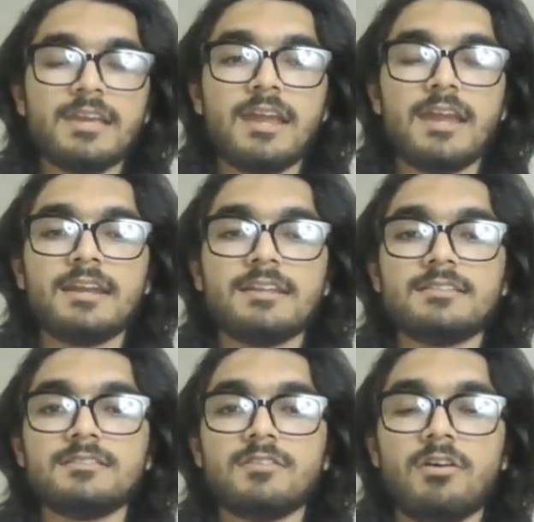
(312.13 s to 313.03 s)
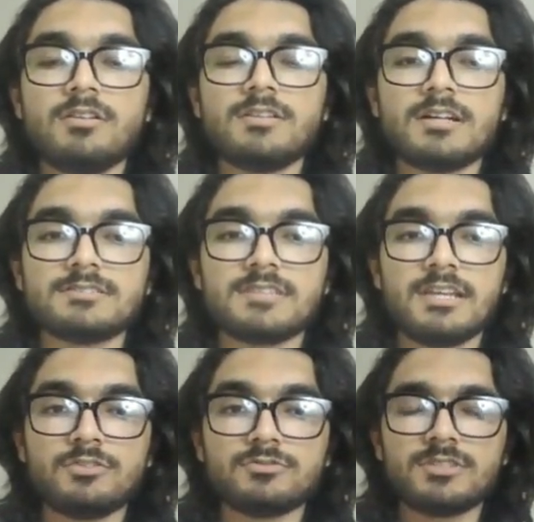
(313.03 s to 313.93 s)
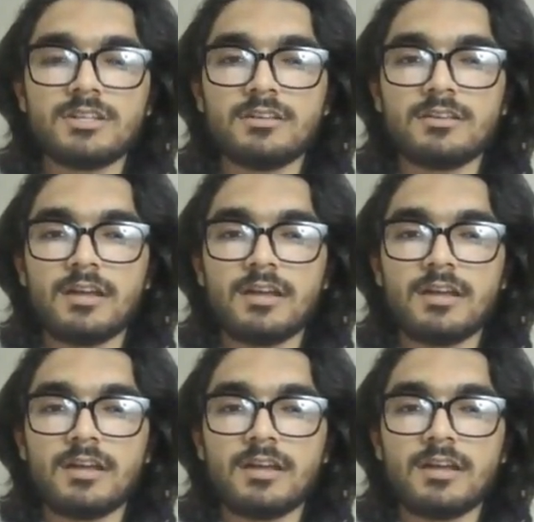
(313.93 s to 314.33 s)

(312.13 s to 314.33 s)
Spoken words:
and all the assigned user.